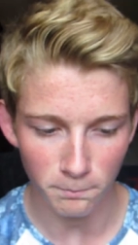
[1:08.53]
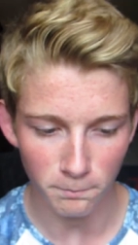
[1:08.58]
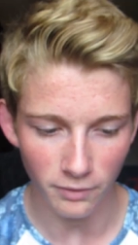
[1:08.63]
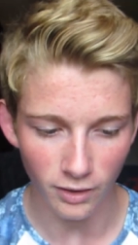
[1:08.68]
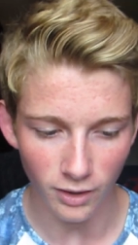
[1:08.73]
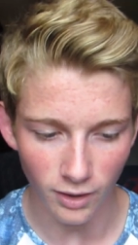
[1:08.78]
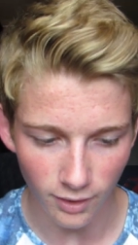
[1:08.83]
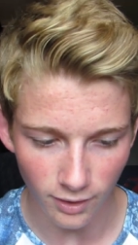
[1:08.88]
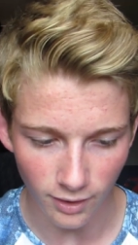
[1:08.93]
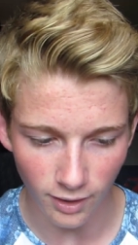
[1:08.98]

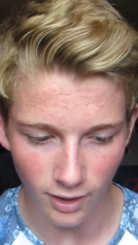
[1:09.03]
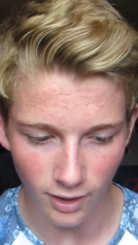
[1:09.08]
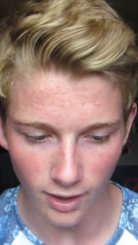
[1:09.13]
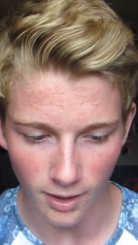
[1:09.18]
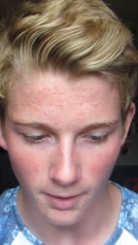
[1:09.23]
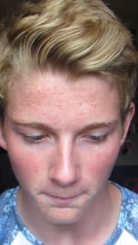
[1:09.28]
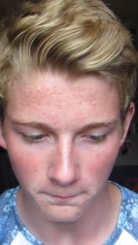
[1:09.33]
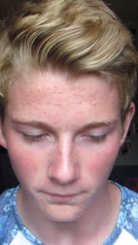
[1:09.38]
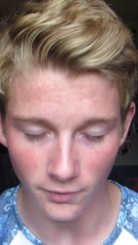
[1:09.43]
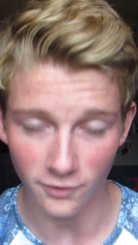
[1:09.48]
But
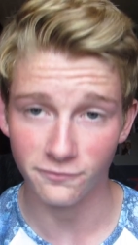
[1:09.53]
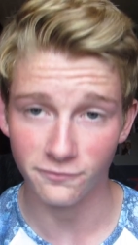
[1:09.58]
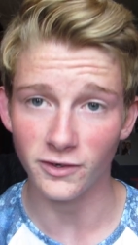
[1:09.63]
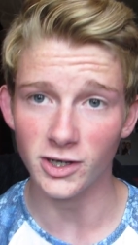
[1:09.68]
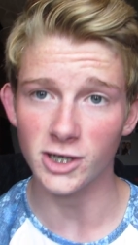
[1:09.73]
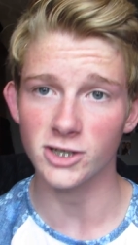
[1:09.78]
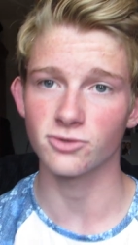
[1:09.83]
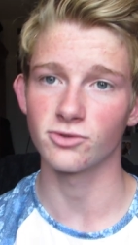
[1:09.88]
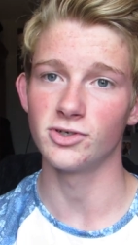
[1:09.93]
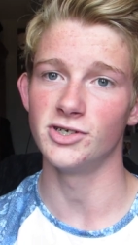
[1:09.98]
um, the
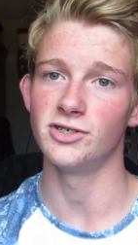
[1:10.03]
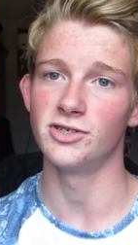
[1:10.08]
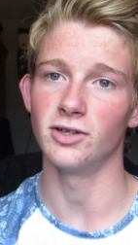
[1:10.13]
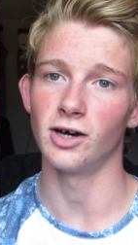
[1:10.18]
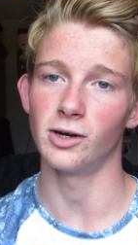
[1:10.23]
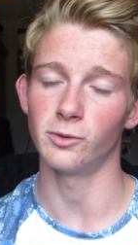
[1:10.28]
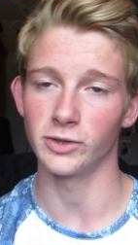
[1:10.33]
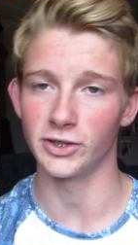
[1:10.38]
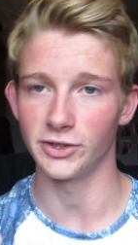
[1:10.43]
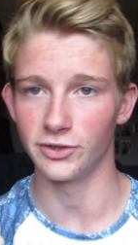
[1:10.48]
first reason
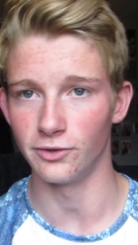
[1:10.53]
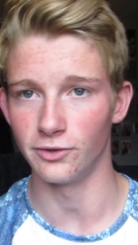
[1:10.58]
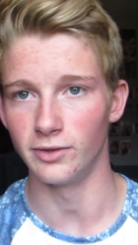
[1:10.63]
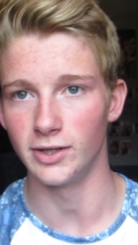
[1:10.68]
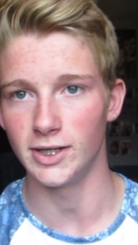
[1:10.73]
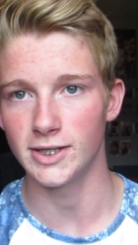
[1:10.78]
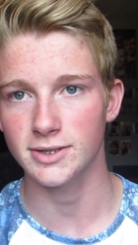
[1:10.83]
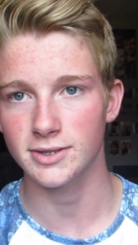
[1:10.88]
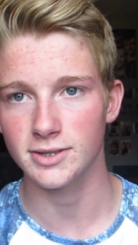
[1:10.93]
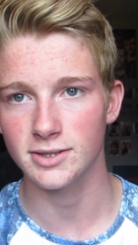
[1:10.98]
I want to do
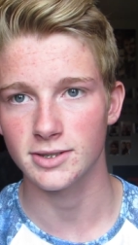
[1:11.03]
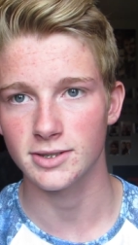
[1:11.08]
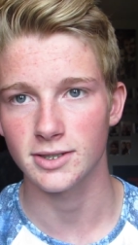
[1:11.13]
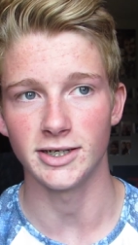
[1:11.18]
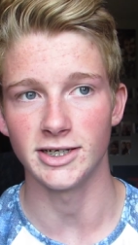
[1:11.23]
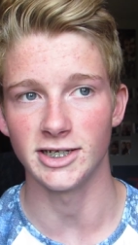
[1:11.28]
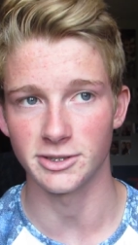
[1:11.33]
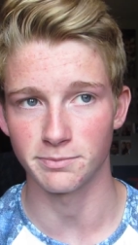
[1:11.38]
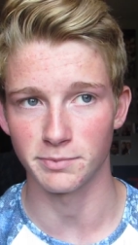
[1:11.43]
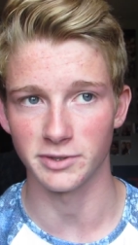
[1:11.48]
this
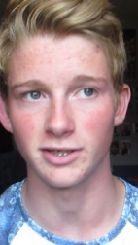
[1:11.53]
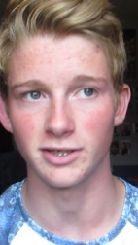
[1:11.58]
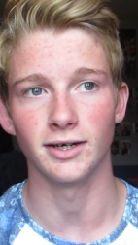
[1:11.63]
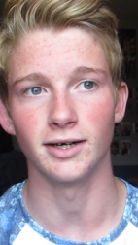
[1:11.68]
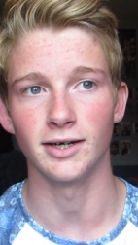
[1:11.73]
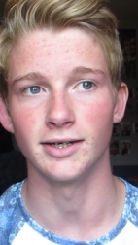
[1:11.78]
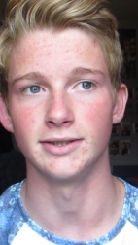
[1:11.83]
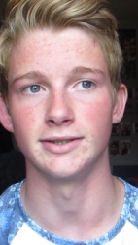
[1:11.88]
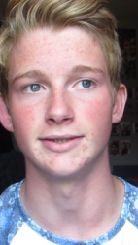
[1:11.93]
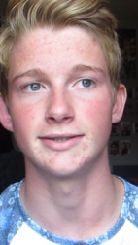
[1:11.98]
is
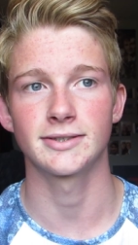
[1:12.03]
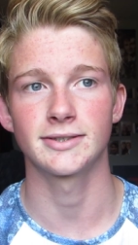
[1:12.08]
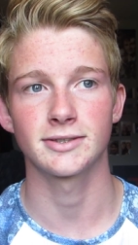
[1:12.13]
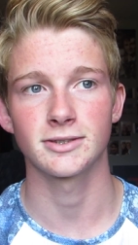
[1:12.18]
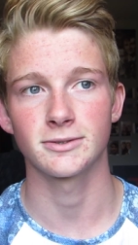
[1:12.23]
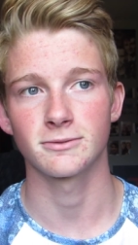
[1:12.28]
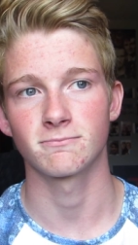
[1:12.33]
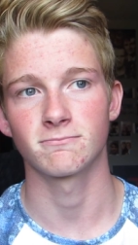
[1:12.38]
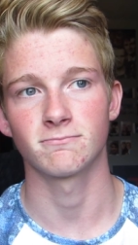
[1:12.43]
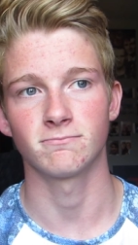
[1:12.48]
because,
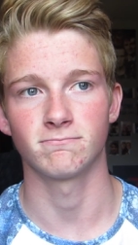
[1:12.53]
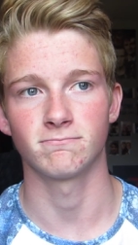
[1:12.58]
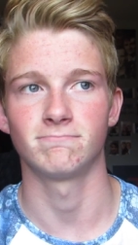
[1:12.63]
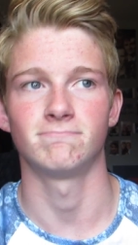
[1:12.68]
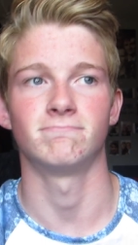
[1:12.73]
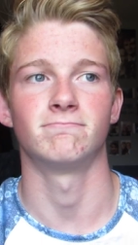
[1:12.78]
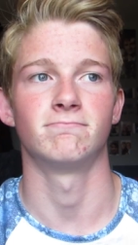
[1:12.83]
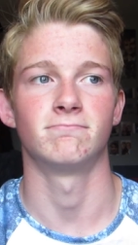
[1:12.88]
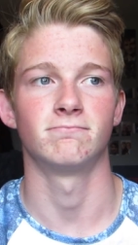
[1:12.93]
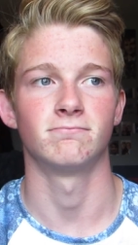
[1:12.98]

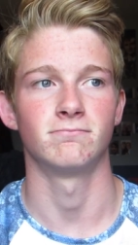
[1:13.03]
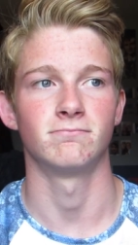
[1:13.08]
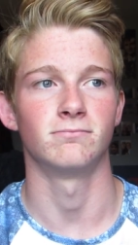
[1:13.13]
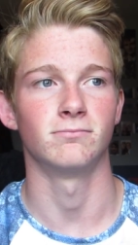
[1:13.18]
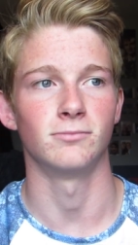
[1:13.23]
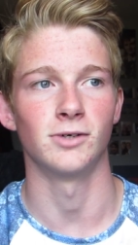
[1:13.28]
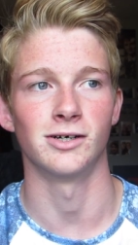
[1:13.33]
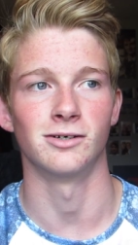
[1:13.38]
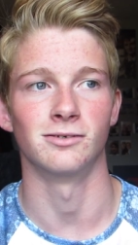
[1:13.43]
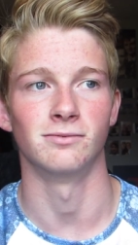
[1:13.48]

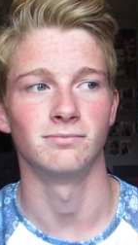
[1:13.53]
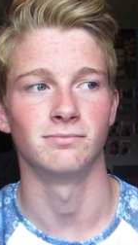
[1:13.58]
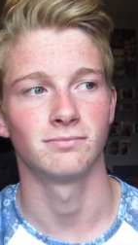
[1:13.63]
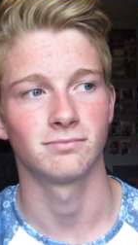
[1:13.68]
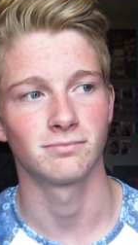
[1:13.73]
well,